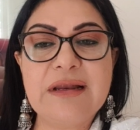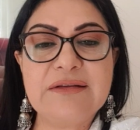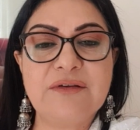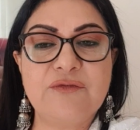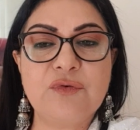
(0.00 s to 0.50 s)

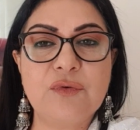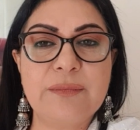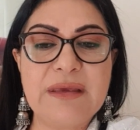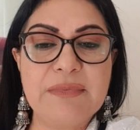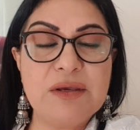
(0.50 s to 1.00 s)
related to
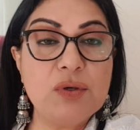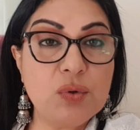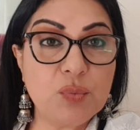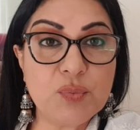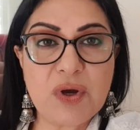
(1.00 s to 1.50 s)
maybe
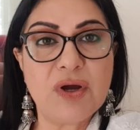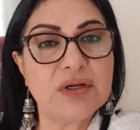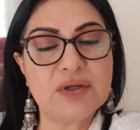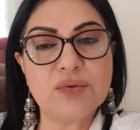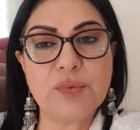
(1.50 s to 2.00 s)
your
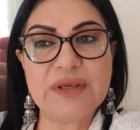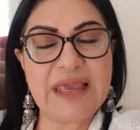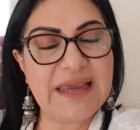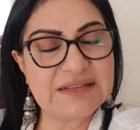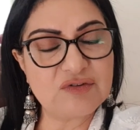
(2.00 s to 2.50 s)
work. You're doing
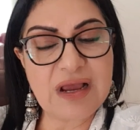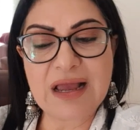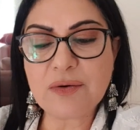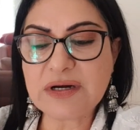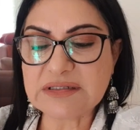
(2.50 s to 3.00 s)
extra
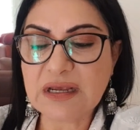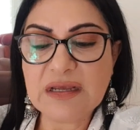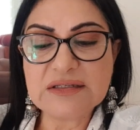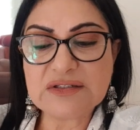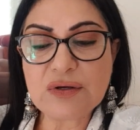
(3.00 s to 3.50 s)
hours,
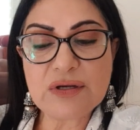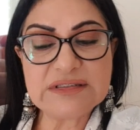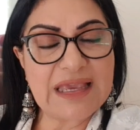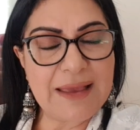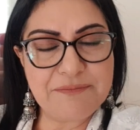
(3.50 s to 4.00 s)
so
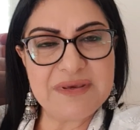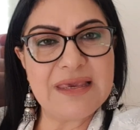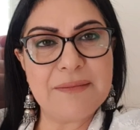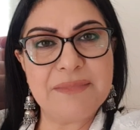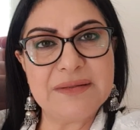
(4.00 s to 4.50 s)
it can
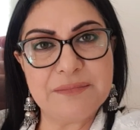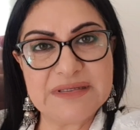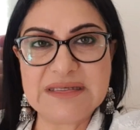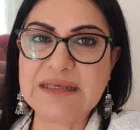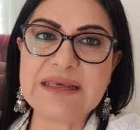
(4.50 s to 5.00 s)
be a bit
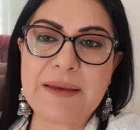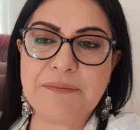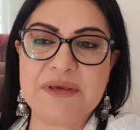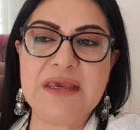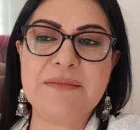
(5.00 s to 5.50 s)
busy. It can
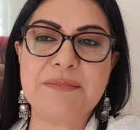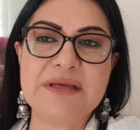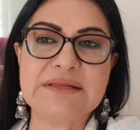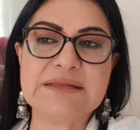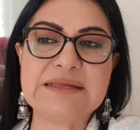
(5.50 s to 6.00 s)
be a
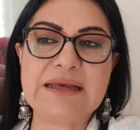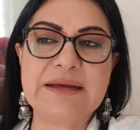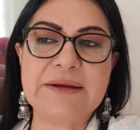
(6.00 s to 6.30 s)
bit